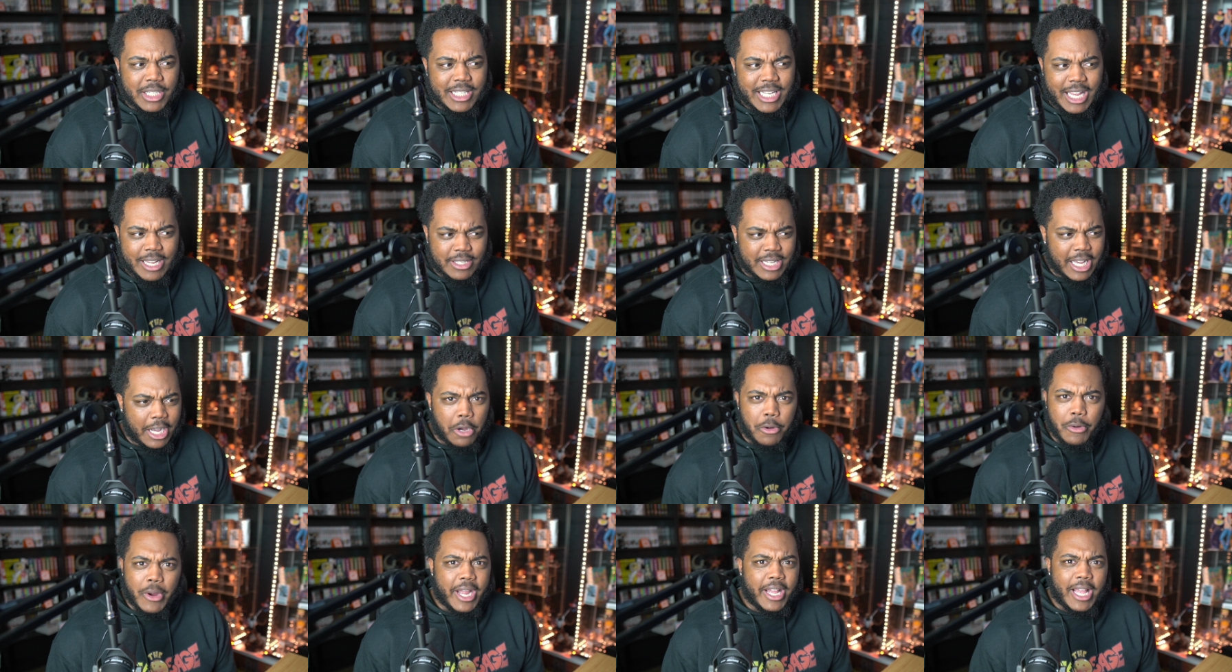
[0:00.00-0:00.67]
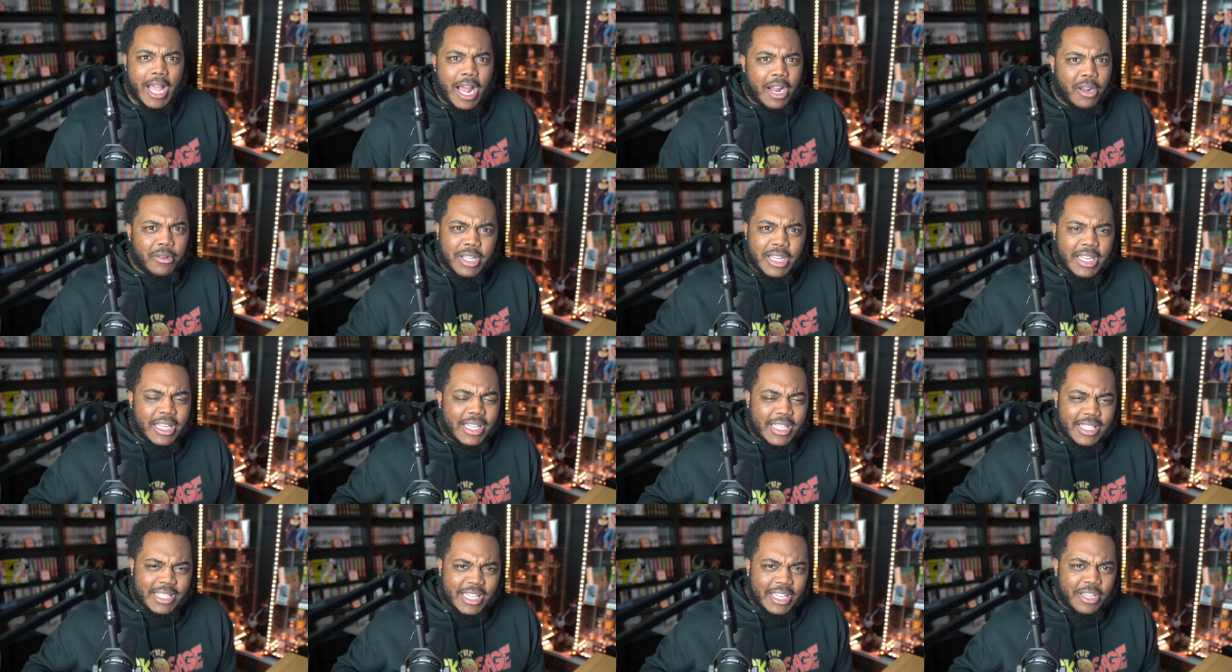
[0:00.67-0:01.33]
and I was like, all right, I don't need to
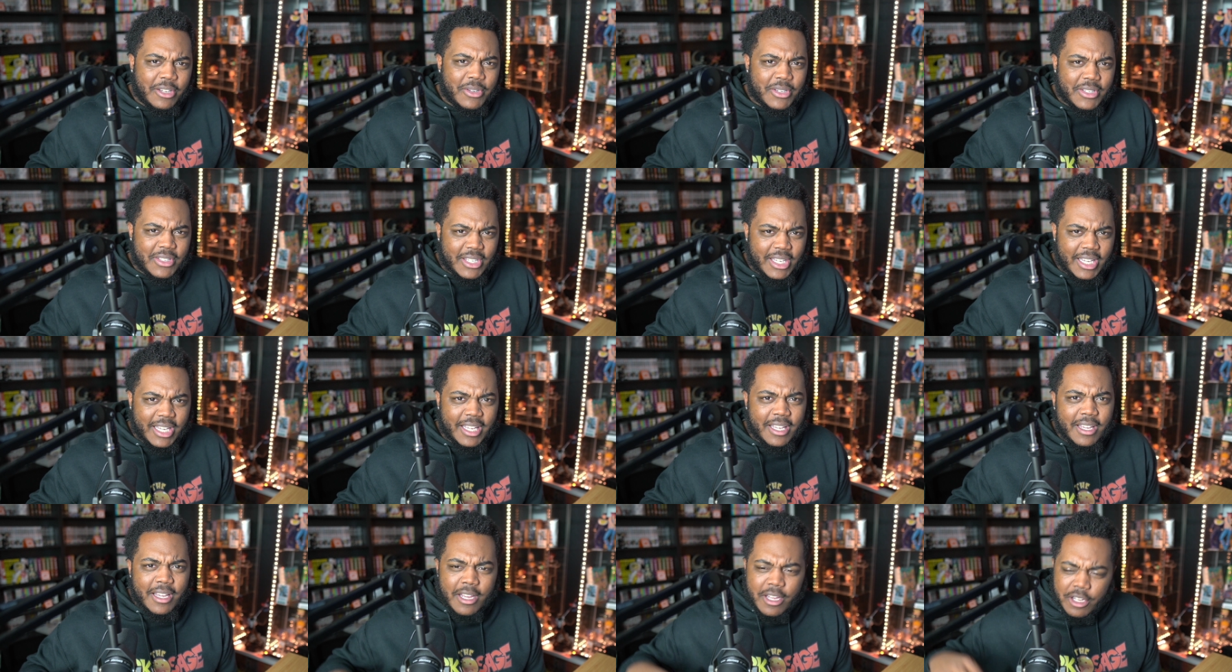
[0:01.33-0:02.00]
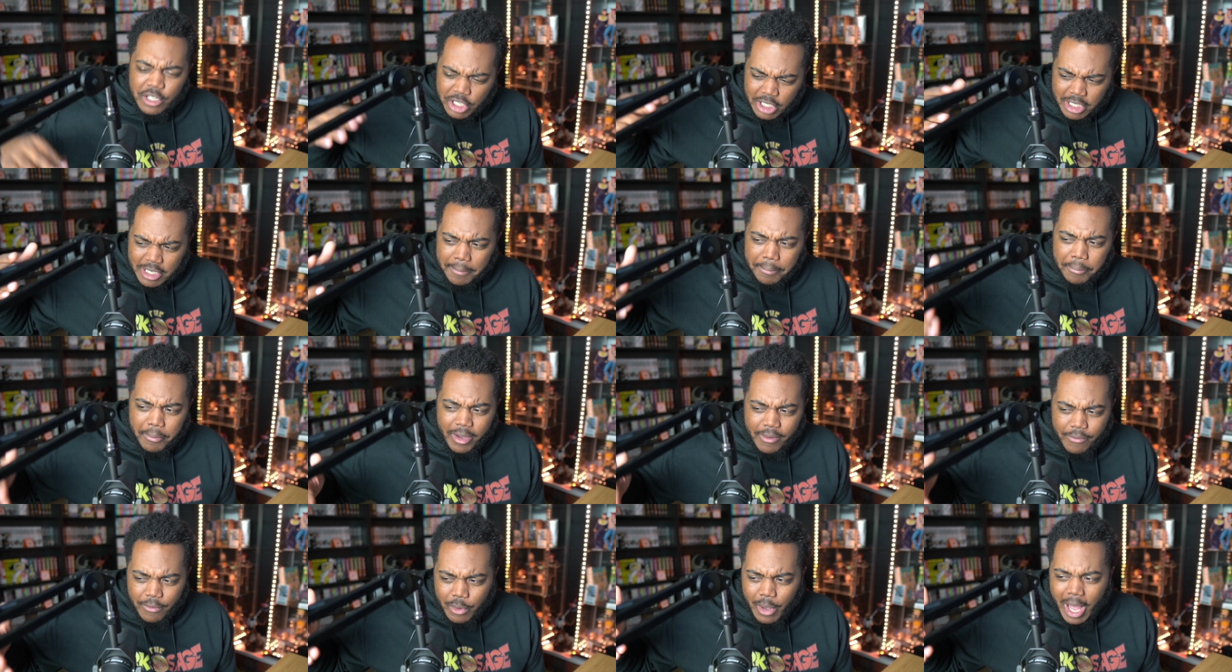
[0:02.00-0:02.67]
continue to see just a
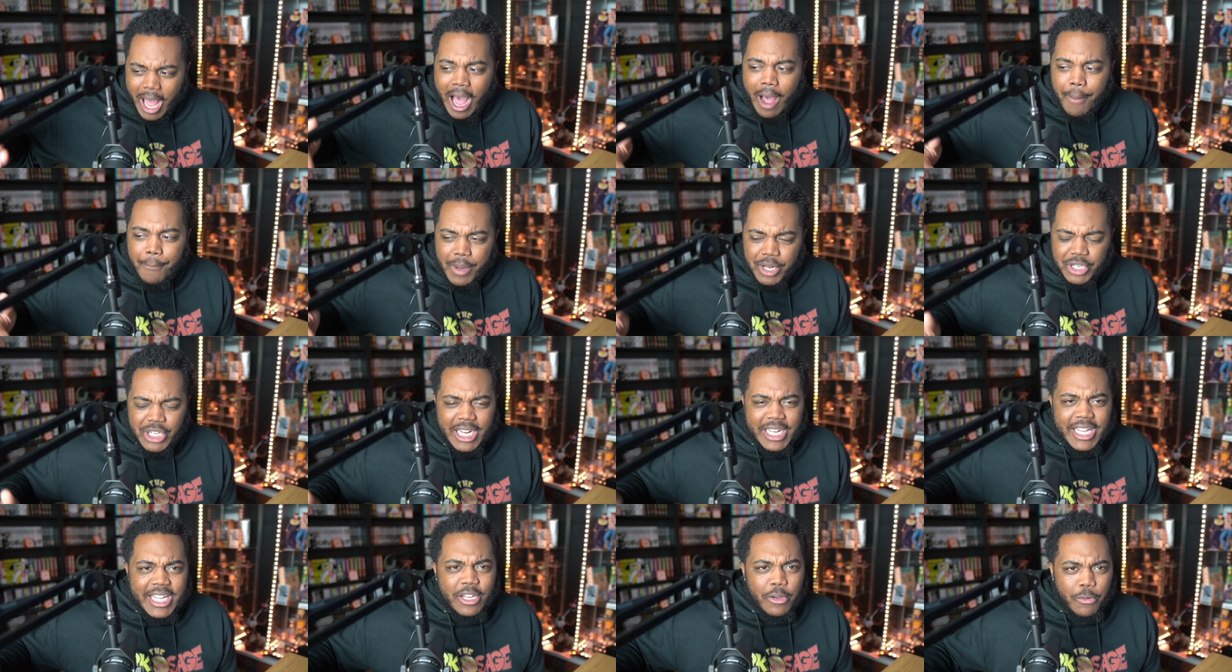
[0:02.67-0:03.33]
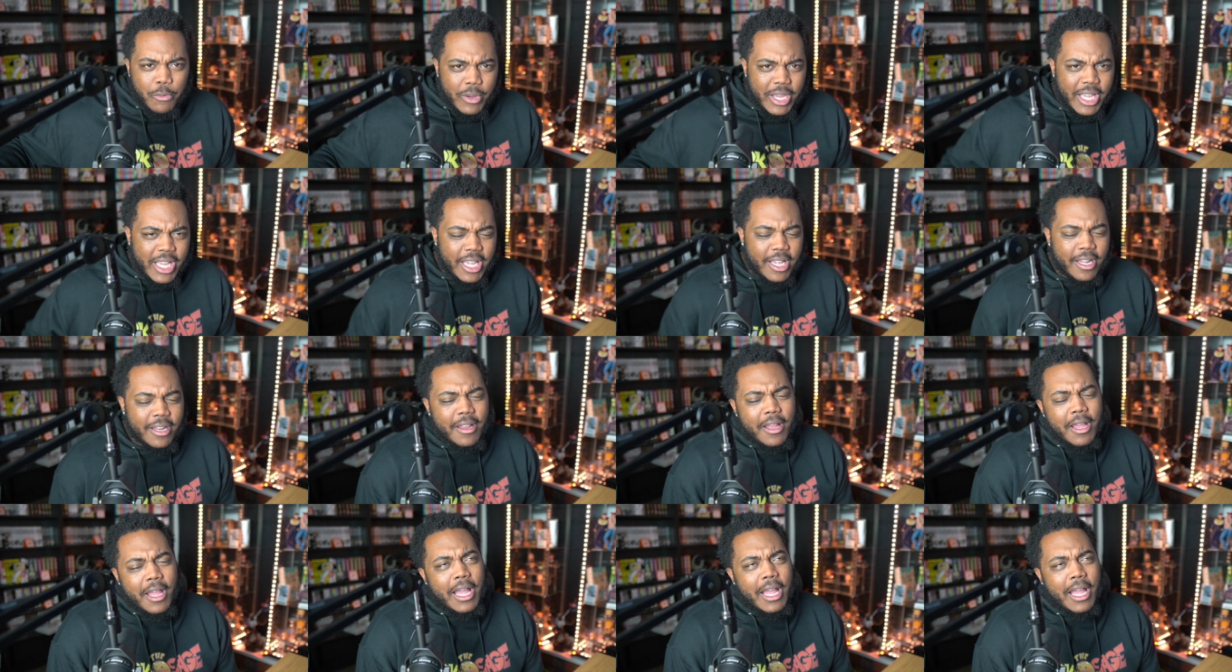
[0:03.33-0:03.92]
preview how much I need to read